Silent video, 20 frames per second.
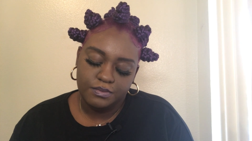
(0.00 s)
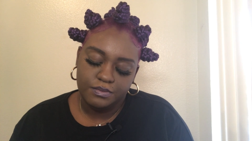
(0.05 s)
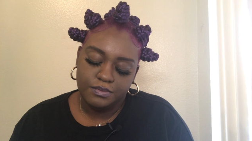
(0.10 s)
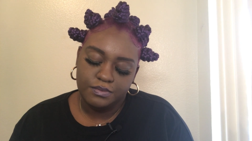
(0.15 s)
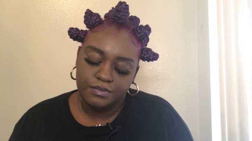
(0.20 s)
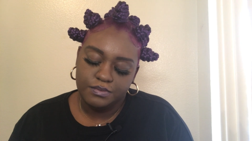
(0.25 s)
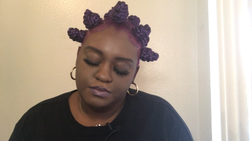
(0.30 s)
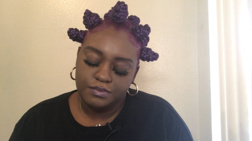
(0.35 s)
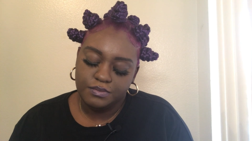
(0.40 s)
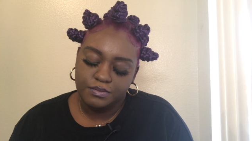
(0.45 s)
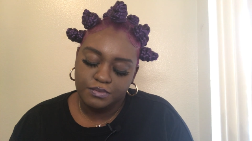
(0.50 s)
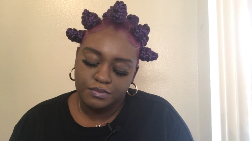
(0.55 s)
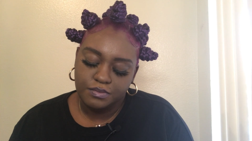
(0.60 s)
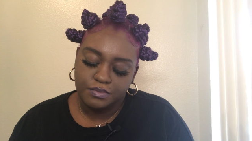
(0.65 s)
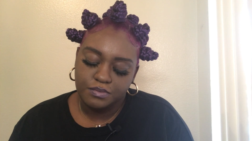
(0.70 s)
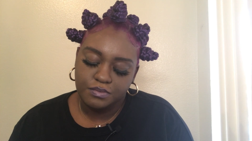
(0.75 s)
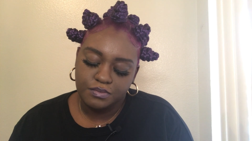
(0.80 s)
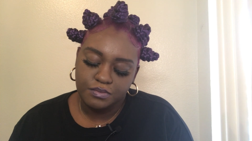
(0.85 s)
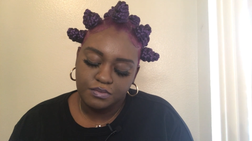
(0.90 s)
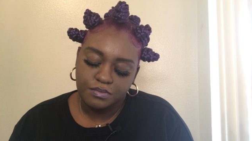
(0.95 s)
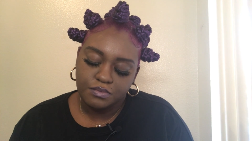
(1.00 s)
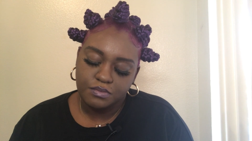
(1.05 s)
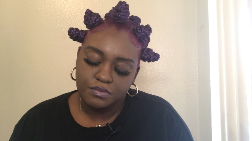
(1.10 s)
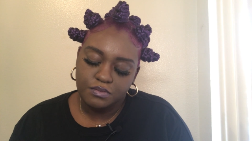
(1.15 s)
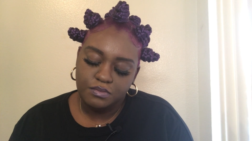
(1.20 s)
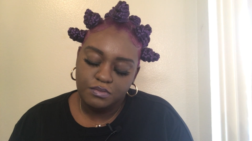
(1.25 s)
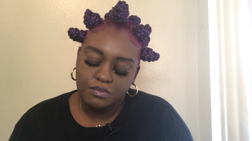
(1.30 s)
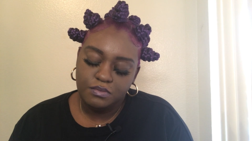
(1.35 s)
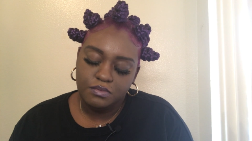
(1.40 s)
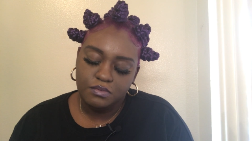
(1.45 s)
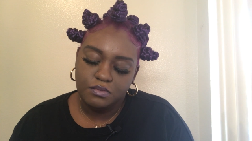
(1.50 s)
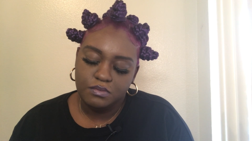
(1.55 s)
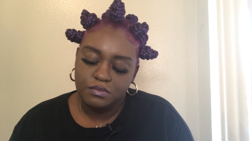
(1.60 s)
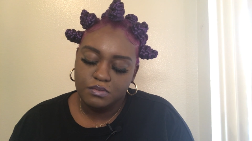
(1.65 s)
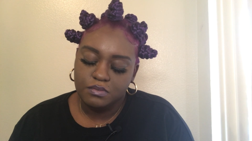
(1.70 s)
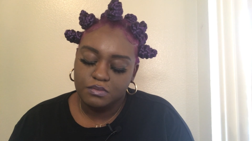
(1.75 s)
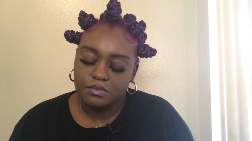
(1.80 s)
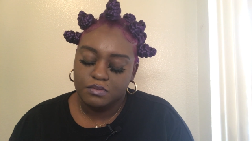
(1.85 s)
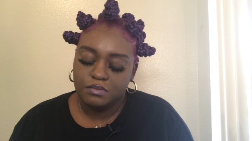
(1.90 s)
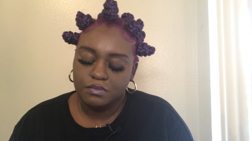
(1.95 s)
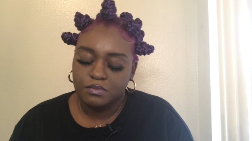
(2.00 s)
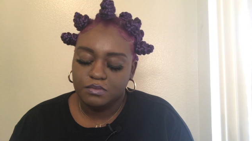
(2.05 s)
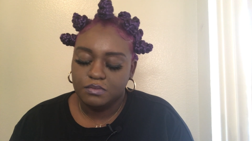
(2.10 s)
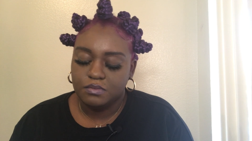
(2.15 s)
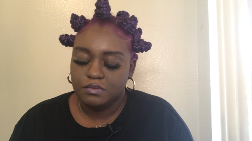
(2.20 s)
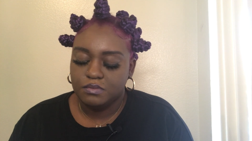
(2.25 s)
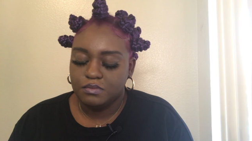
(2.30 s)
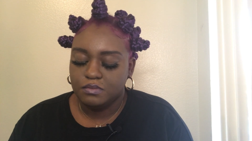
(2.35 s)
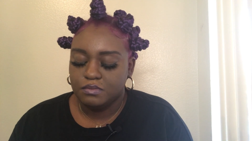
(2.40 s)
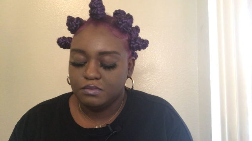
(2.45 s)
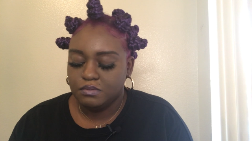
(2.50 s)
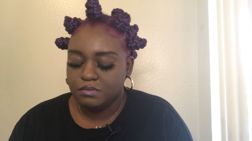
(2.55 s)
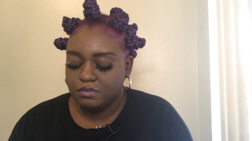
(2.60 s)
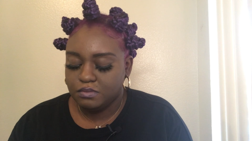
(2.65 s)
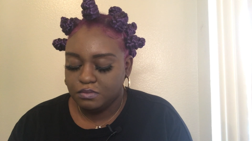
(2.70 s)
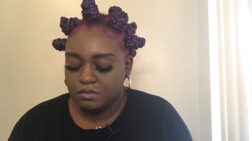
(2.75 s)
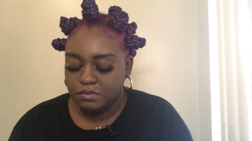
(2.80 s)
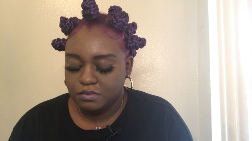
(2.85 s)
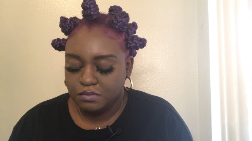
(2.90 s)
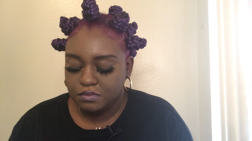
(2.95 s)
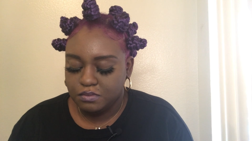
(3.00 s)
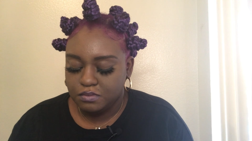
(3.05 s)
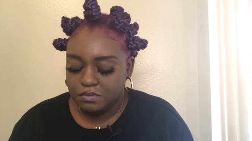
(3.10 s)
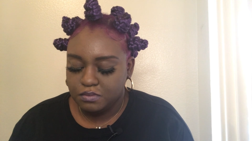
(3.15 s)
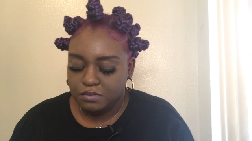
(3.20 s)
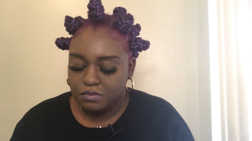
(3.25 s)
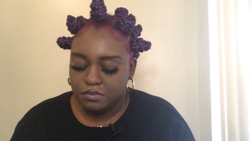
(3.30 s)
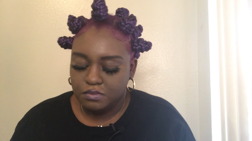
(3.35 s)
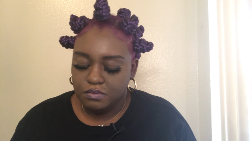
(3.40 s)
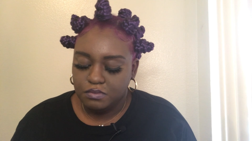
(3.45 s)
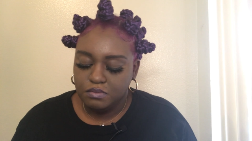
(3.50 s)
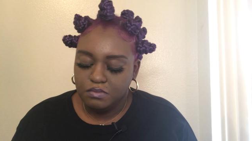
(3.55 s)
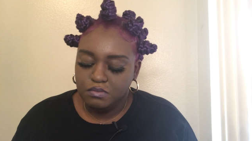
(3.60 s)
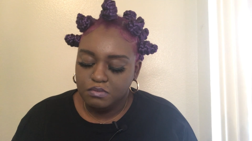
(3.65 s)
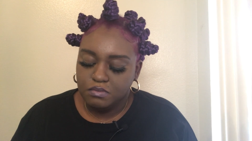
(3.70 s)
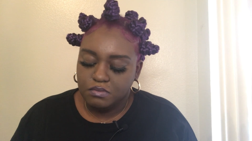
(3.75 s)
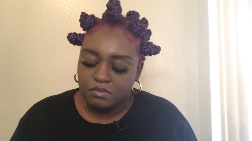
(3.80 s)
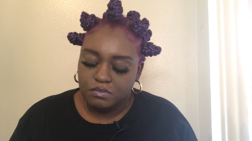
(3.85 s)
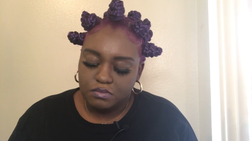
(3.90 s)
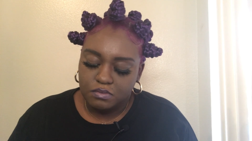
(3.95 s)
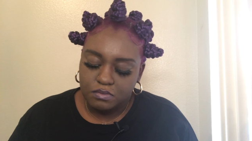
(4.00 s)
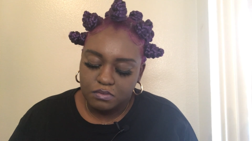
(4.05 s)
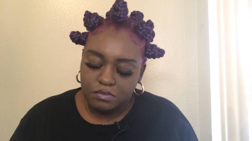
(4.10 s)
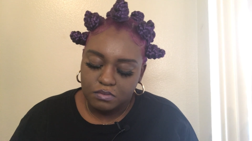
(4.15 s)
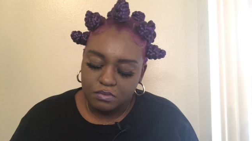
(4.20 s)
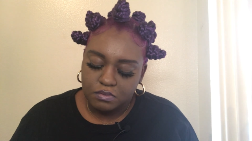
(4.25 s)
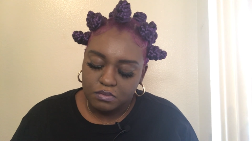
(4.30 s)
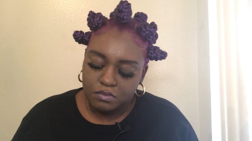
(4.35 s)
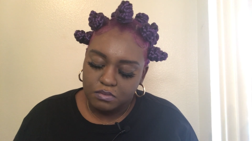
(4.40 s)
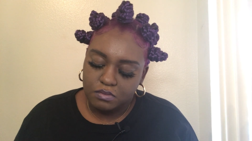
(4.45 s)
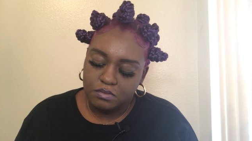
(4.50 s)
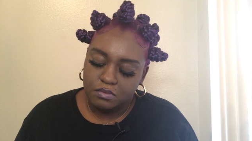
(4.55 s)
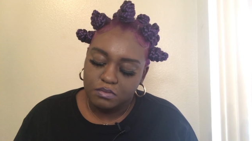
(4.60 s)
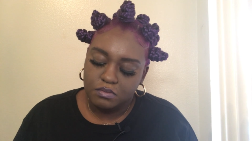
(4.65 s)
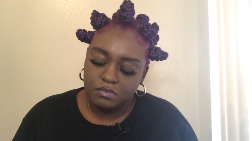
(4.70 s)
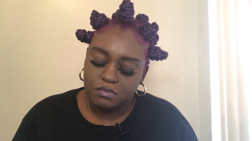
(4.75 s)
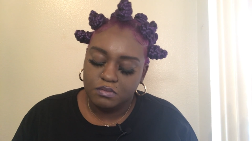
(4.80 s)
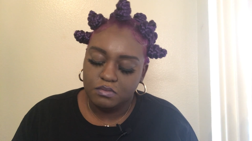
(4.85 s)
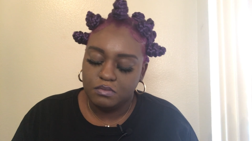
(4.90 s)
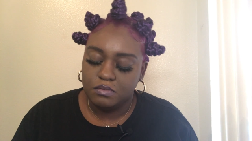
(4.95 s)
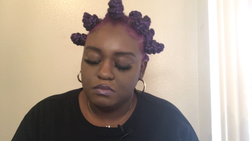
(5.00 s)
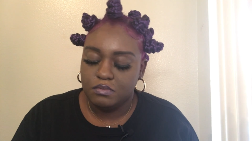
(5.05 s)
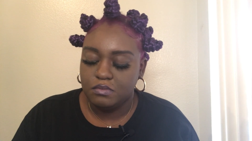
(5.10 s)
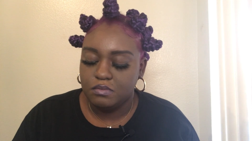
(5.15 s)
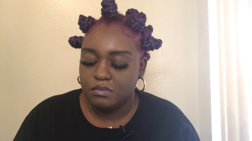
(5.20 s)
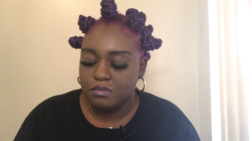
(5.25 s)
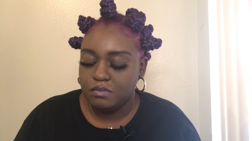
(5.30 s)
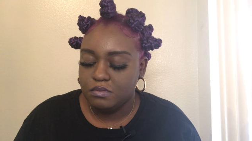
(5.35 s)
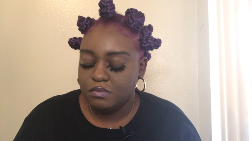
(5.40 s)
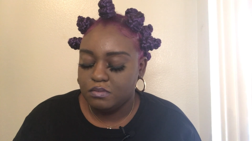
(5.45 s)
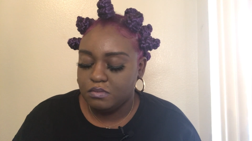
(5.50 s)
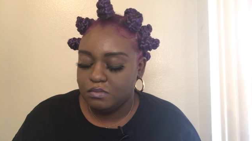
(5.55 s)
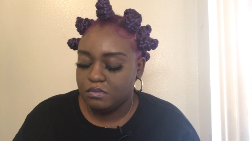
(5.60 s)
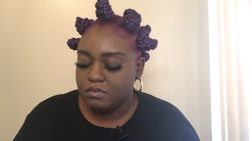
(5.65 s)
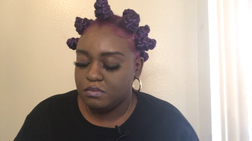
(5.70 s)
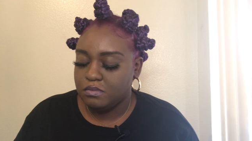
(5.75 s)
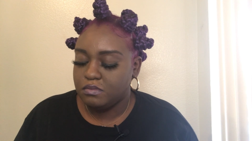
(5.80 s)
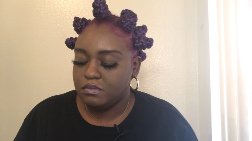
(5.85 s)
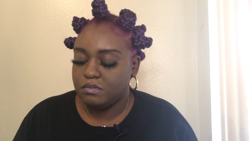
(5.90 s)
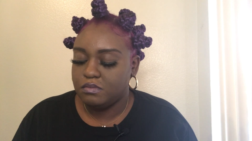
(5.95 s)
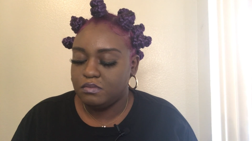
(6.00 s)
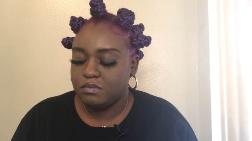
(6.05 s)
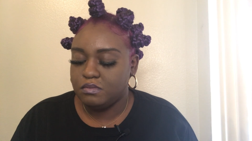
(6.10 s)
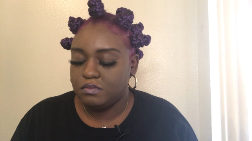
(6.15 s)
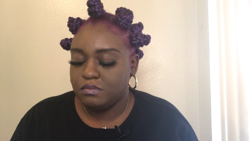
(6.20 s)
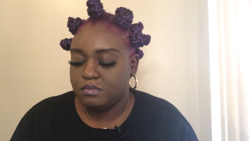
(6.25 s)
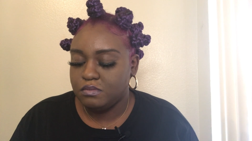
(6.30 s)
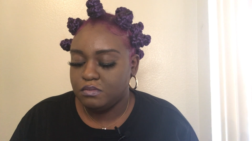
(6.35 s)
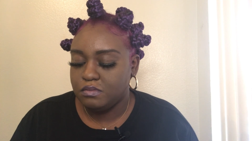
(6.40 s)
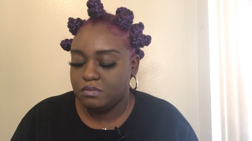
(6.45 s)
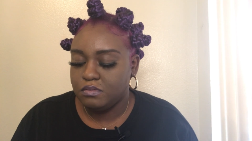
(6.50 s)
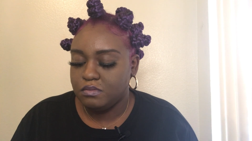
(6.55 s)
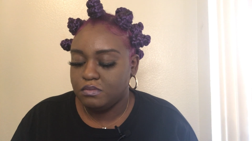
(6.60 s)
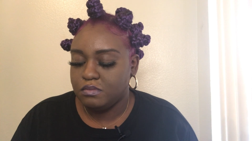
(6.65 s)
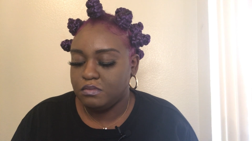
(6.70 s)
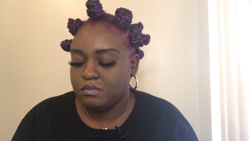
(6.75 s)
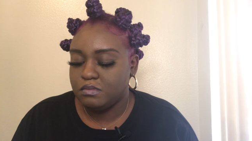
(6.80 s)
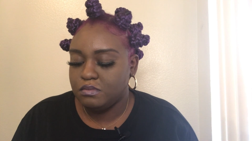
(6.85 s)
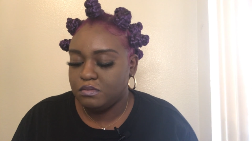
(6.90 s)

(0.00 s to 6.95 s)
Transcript: (no one is talking)